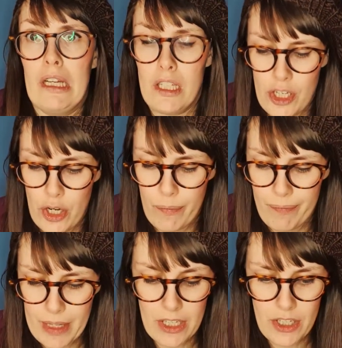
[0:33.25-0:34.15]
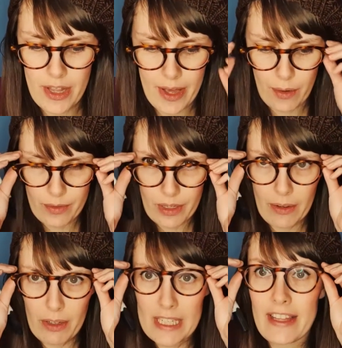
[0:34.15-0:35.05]
Don't know, each to their own. Okay, I'm
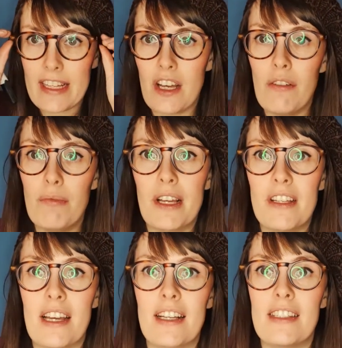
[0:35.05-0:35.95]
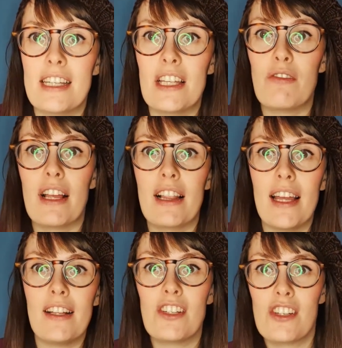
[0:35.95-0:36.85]
going to take these off because I can see the ring
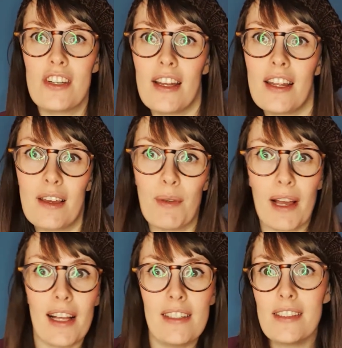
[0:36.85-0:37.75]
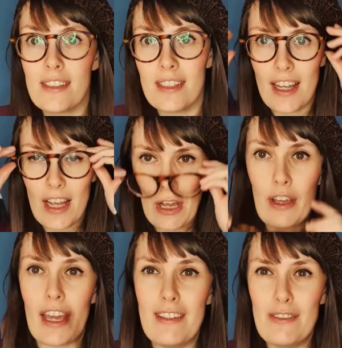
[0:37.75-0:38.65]
light just shining in my glasses.
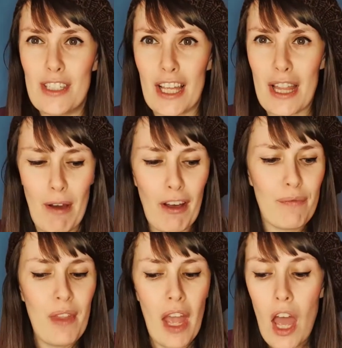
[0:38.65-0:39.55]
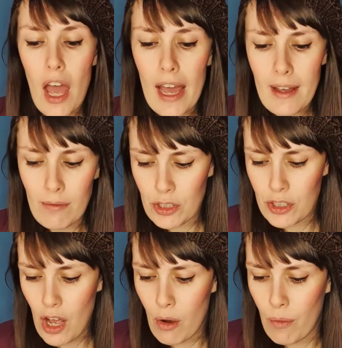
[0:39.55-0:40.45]
Okay, take them off.
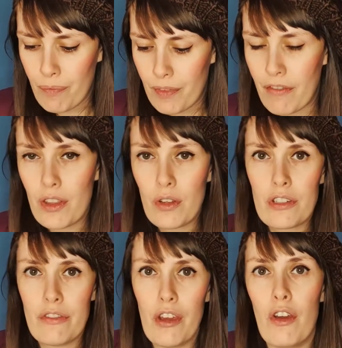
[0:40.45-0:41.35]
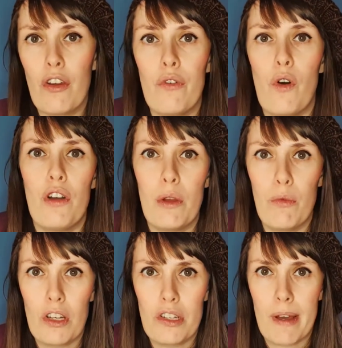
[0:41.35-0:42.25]
So for those of you who've already
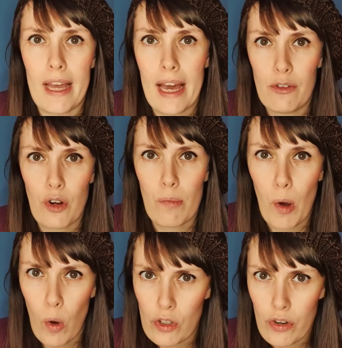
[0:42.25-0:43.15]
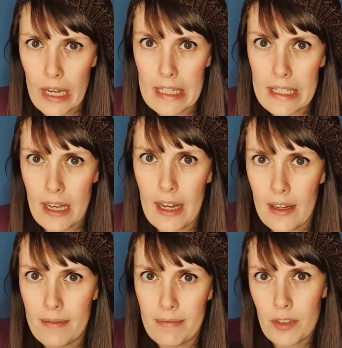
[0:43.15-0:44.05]
watched my how to draw a portrait
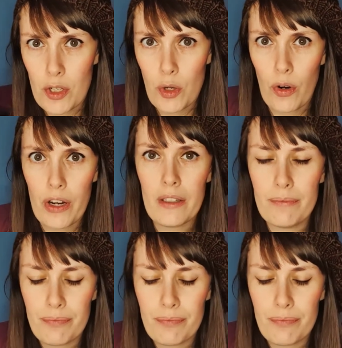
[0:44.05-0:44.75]
tutorial,